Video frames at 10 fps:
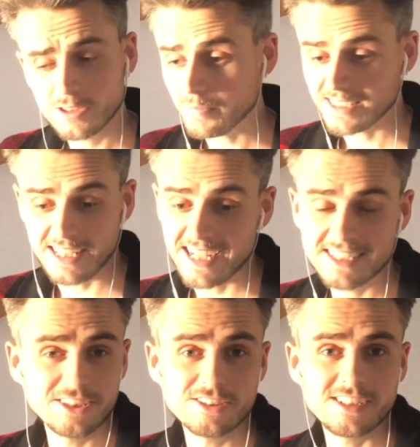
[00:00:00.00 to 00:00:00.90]
makes it
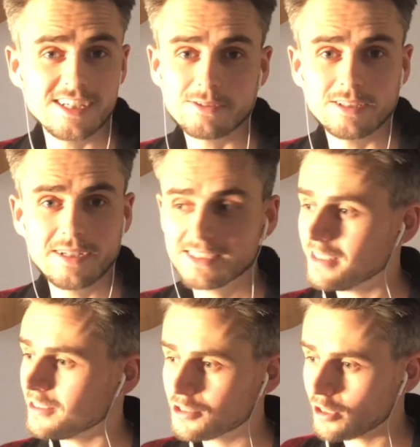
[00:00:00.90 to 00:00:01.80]
easier, doesn't it, as well? It makes
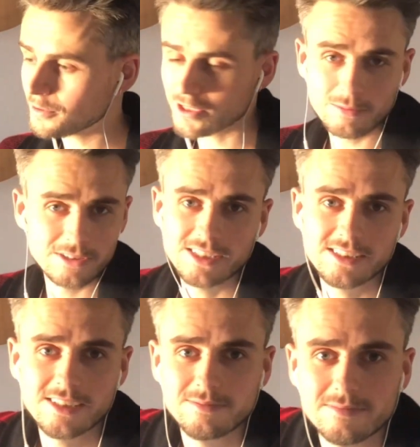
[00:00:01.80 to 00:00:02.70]
the job so much easier.